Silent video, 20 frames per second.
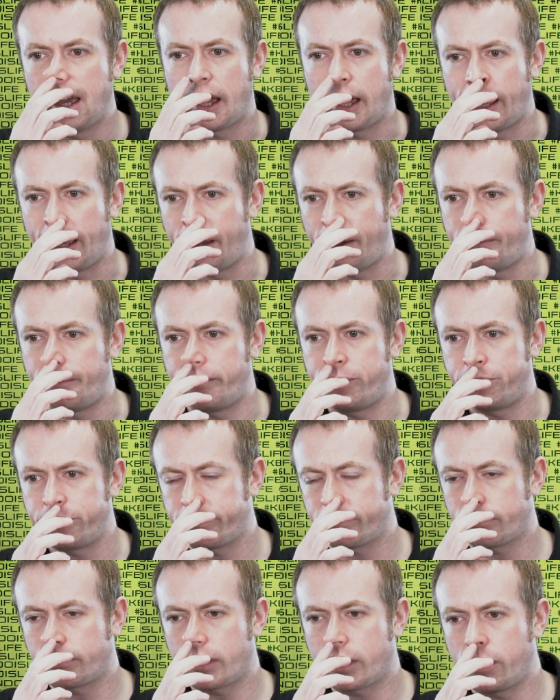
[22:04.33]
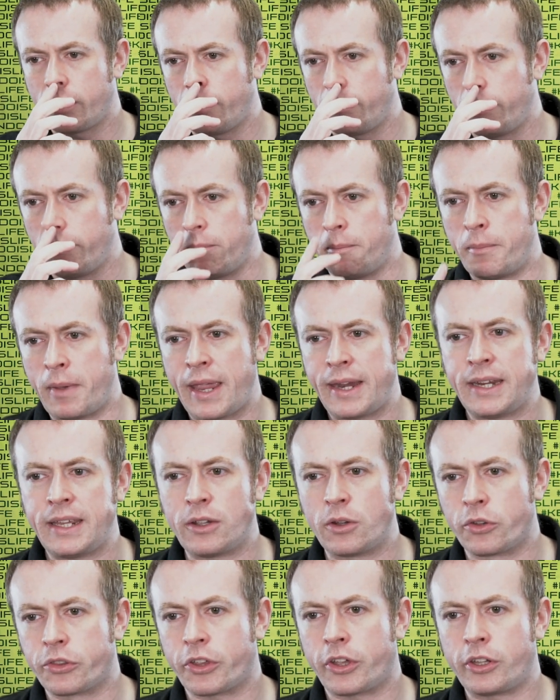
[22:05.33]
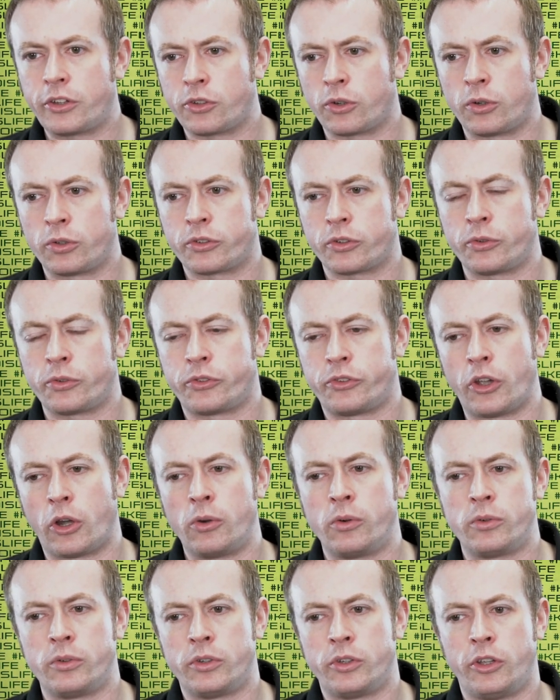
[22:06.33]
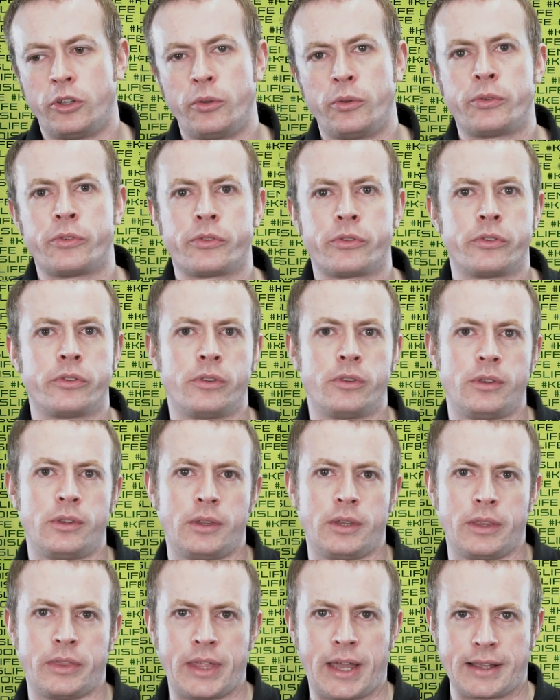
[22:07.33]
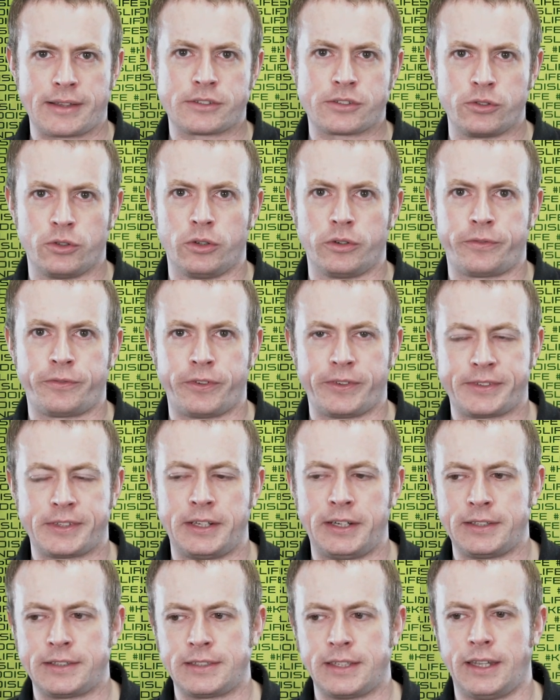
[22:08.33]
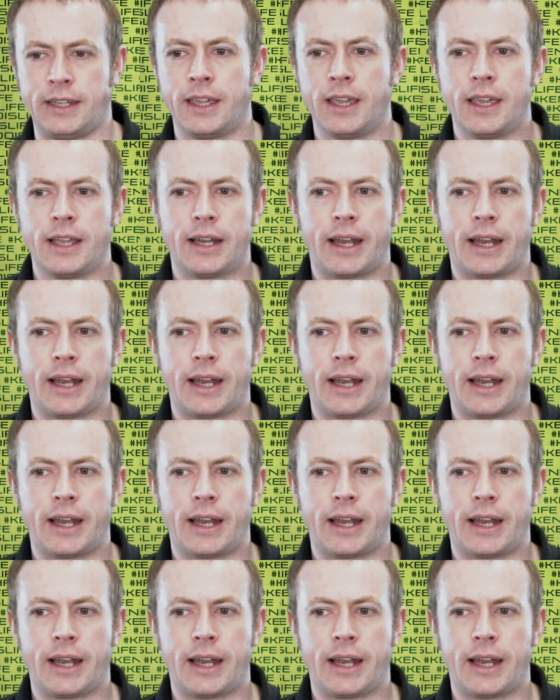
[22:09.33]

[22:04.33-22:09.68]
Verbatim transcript: Um, many other dojos don't use that sort of facility.